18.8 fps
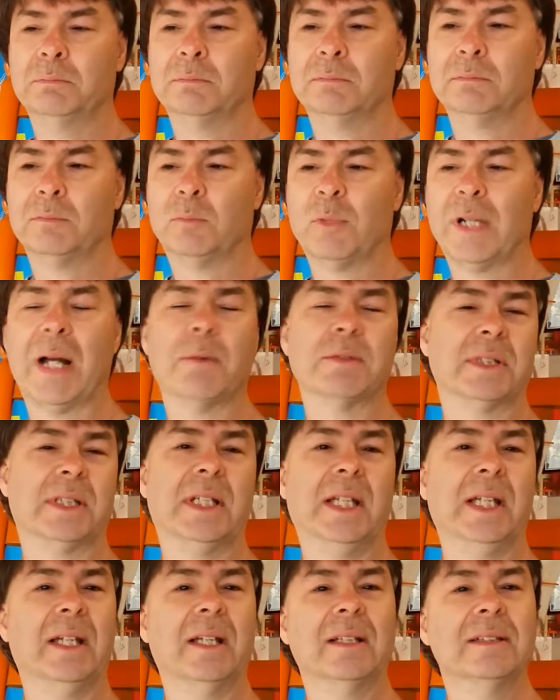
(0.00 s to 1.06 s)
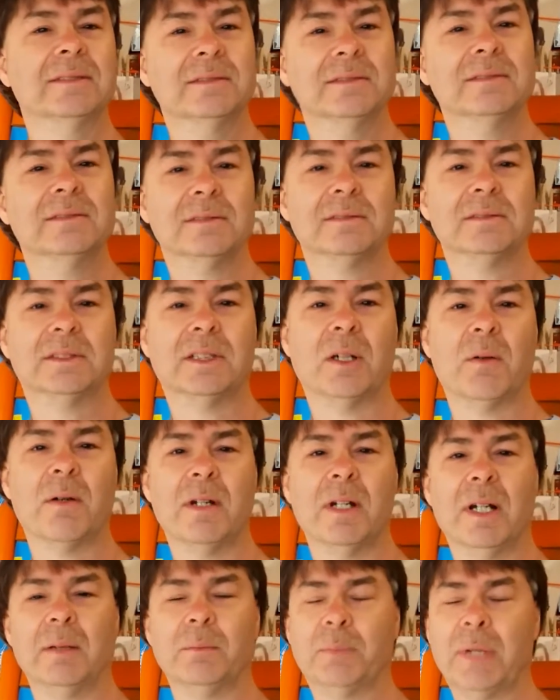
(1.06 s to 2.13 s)
when I was a kid growing
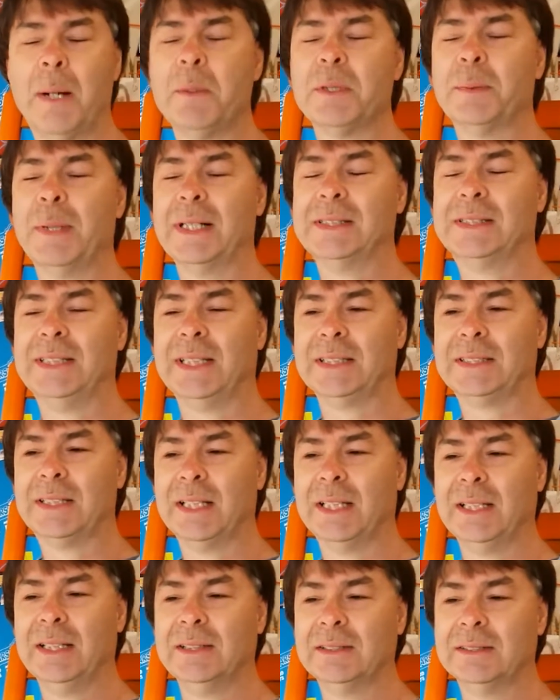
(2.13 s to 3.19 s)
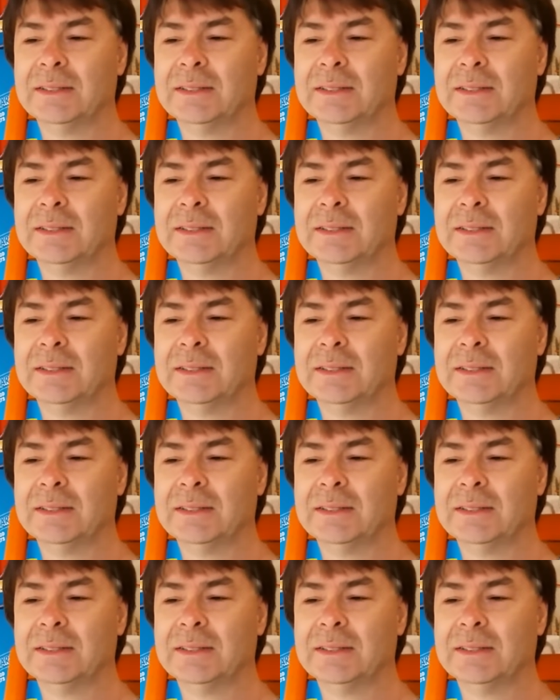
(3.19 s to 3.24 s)
up. Probably was about 16.